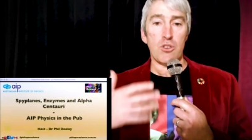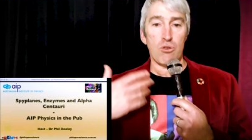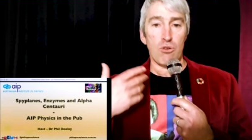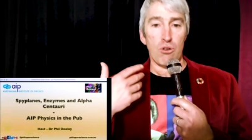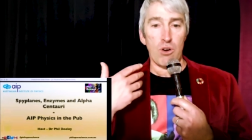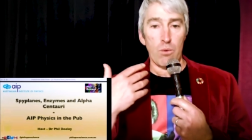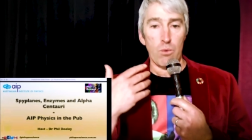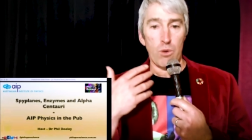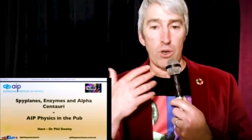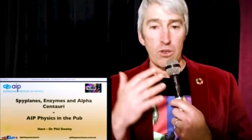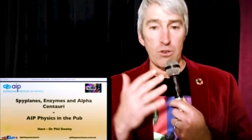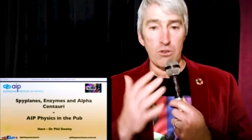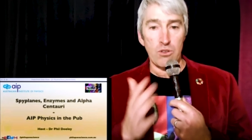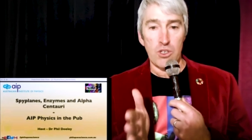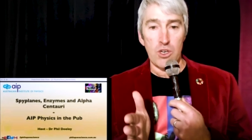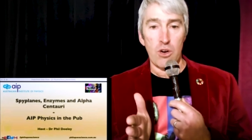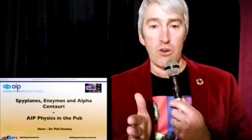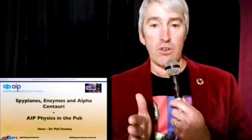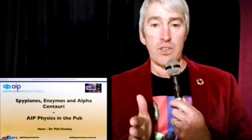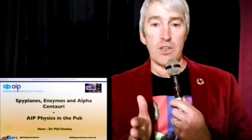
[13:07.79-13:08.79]
what you
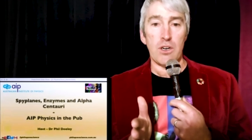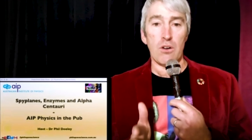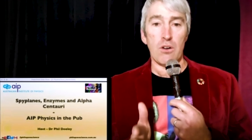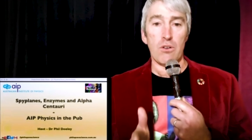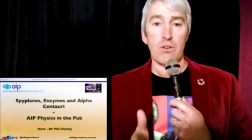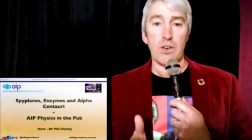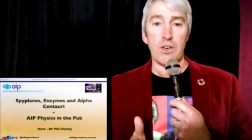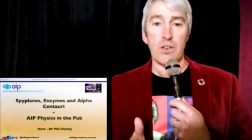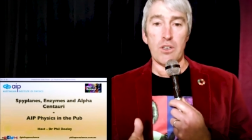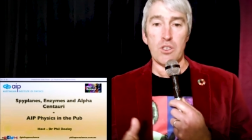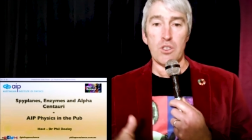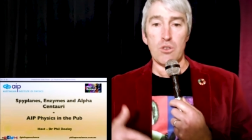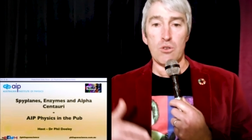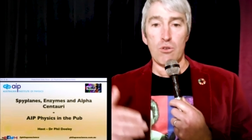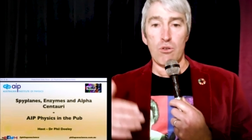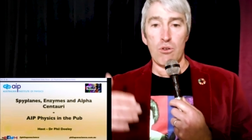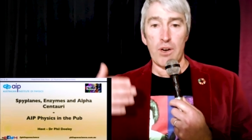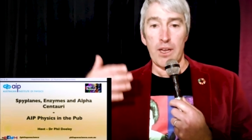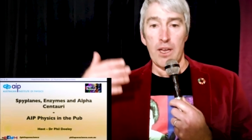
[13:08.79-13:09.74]
don't include in a story,